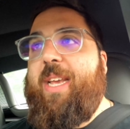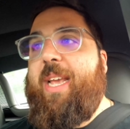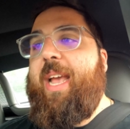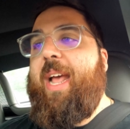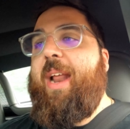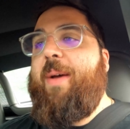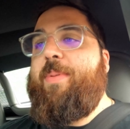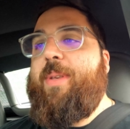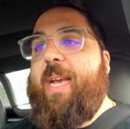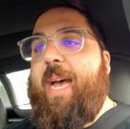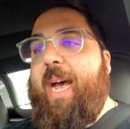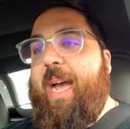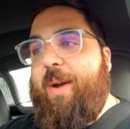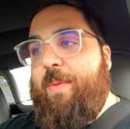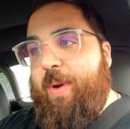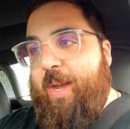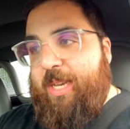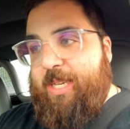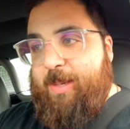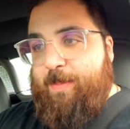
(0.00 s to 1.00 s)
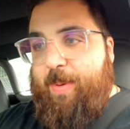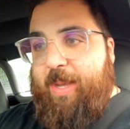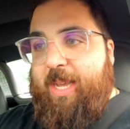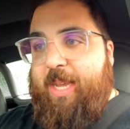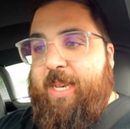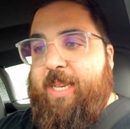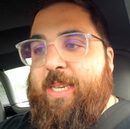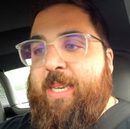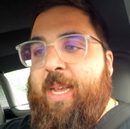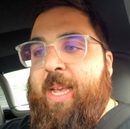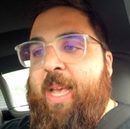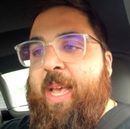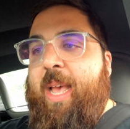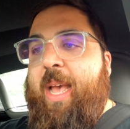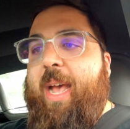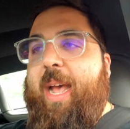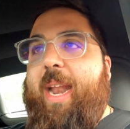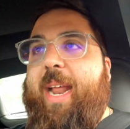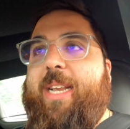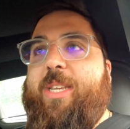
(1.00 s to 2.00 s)
to get up to highway speeds.
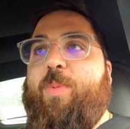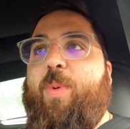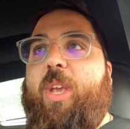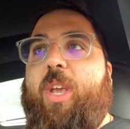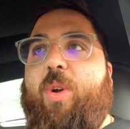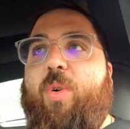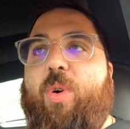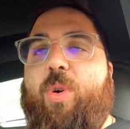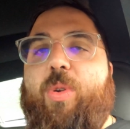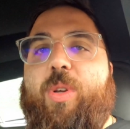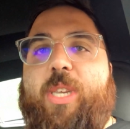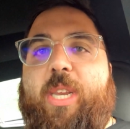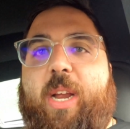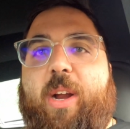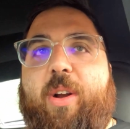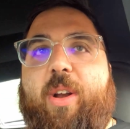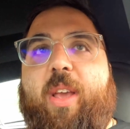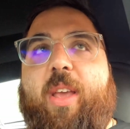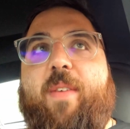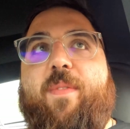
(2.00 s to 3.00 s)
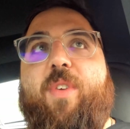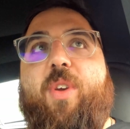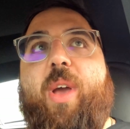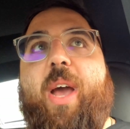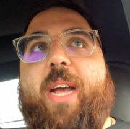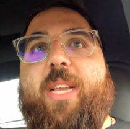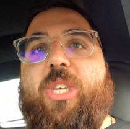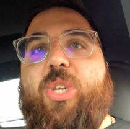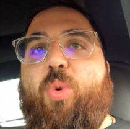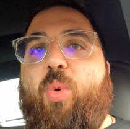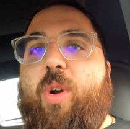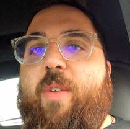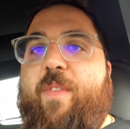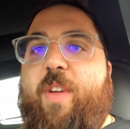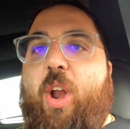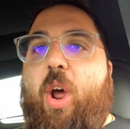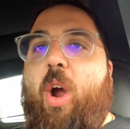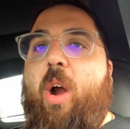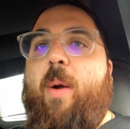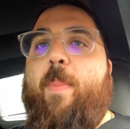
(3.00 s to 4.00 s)
And as we cruise here, to give you guys sort of
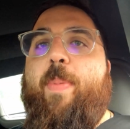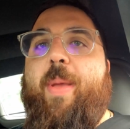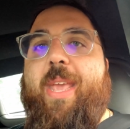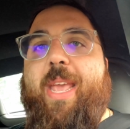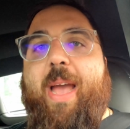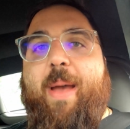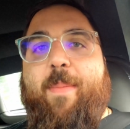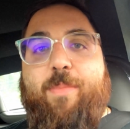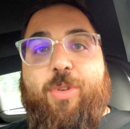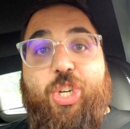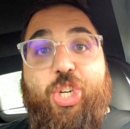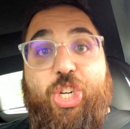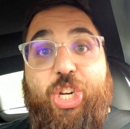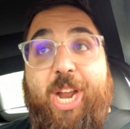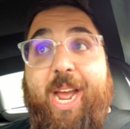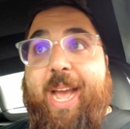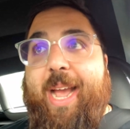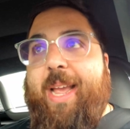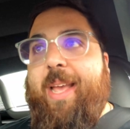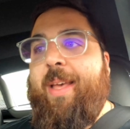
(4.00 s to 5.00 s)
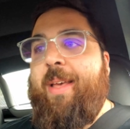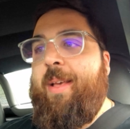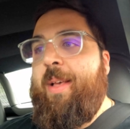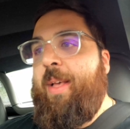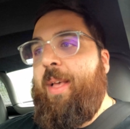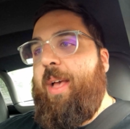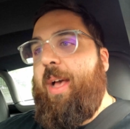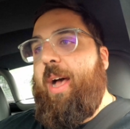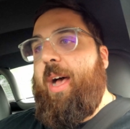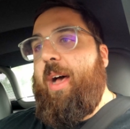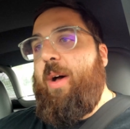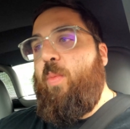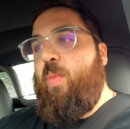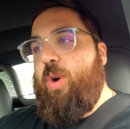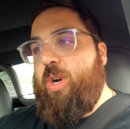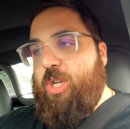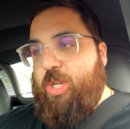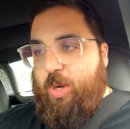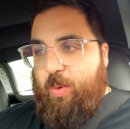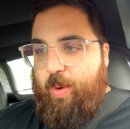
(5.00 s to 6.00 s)
an RPM check,
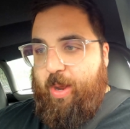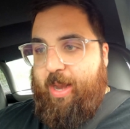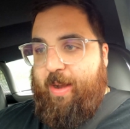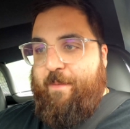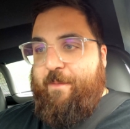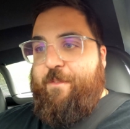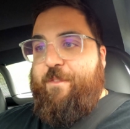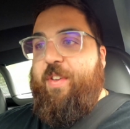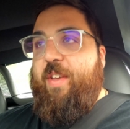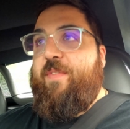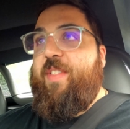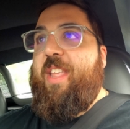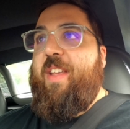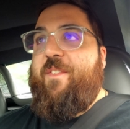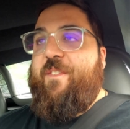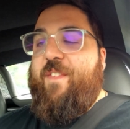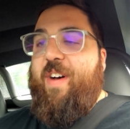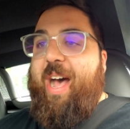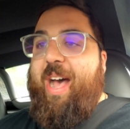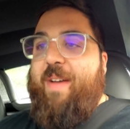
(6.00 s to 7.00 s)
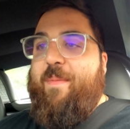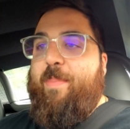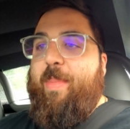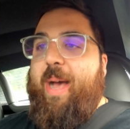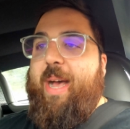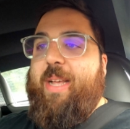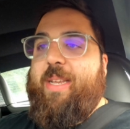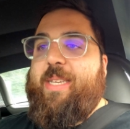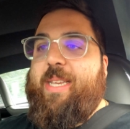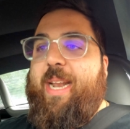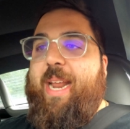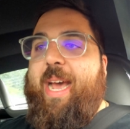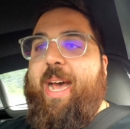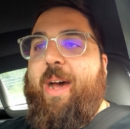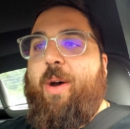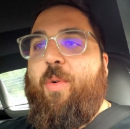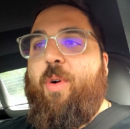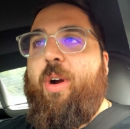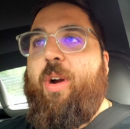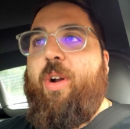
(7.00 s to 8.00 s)
we're doing 55 miles an
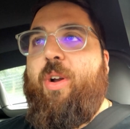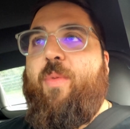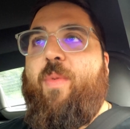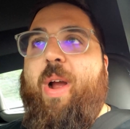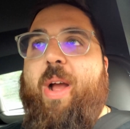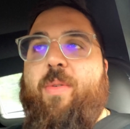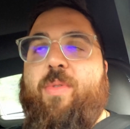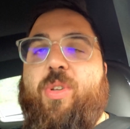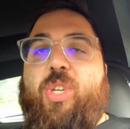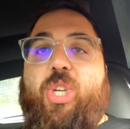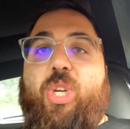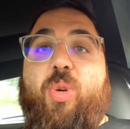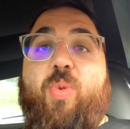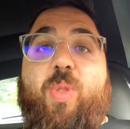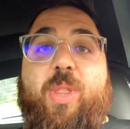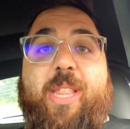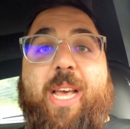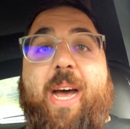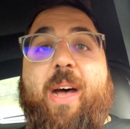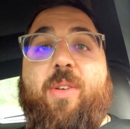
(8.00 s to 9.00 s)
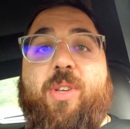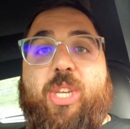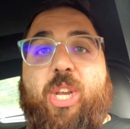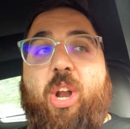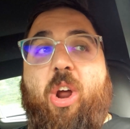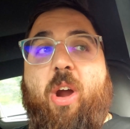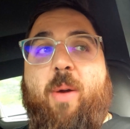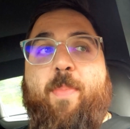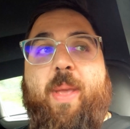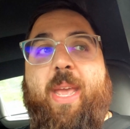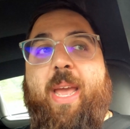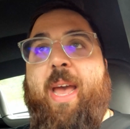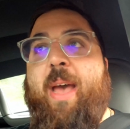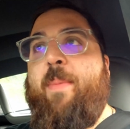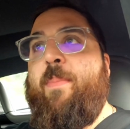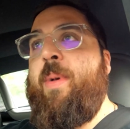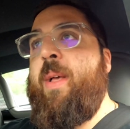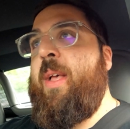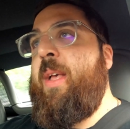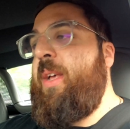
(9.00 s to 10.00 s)
hour at around 2,000
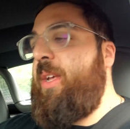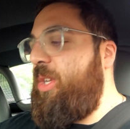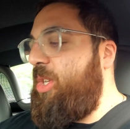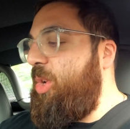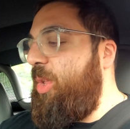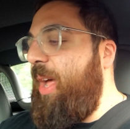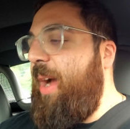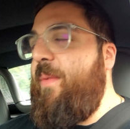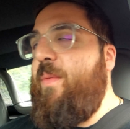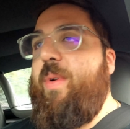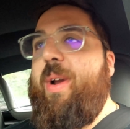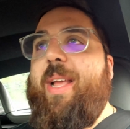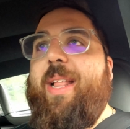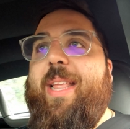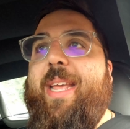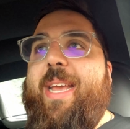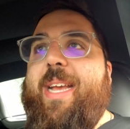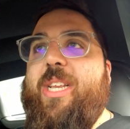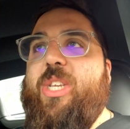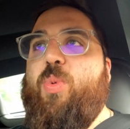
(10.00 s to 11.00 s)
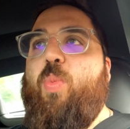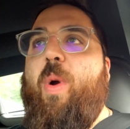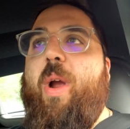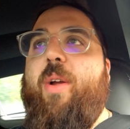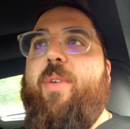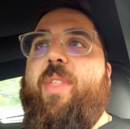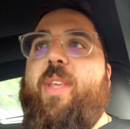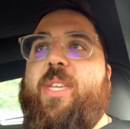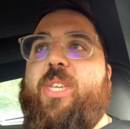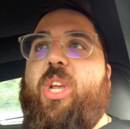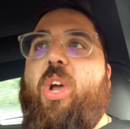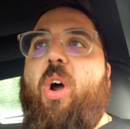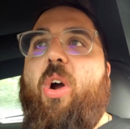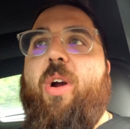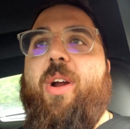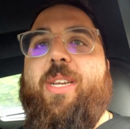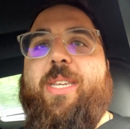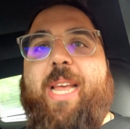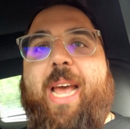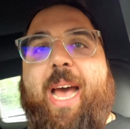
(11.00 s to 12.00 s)
RPM. So that really is where this
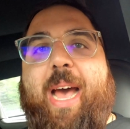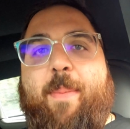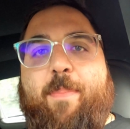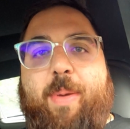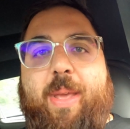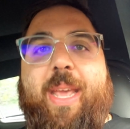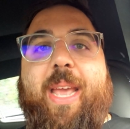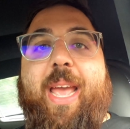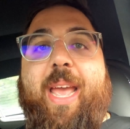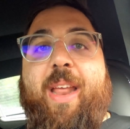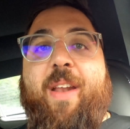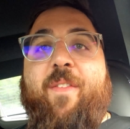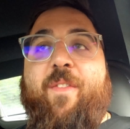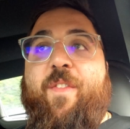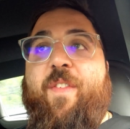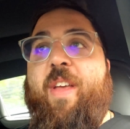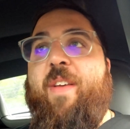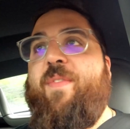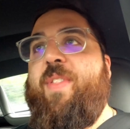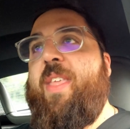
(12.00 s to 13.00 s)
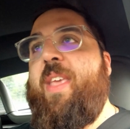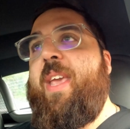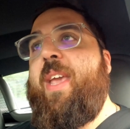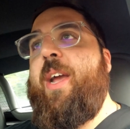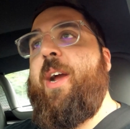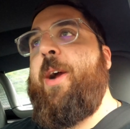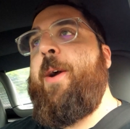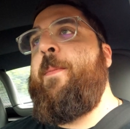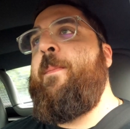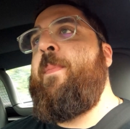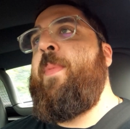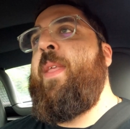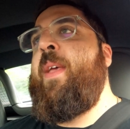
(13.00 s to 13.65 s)
car is happy in 5th gear.